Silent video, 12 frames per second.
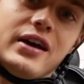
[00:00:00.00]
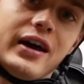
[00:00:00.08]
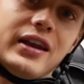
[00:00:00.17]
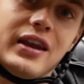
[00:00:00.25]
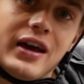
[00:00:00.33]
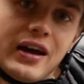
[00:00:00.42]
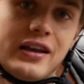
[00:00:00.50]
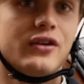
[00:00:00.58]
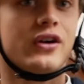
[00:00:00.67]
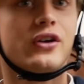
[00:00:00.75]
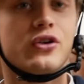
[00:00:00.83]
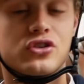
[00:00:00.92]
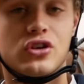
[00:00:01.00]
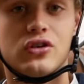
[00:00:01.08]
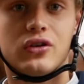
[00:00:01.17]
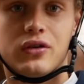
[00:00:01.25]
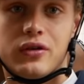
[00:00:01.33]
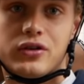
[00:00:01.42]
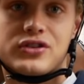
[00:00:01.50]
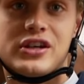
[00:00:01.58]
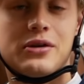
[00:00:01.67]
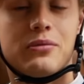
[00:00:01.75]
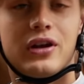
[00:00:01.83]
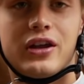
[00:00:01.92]
And then you can also
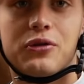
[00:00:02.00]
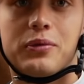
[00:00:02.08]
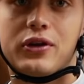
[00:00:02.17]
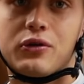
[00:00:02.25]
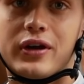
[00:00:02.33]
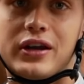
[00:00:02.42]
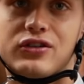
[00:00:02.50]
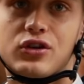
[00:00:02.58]
see him a little bit already,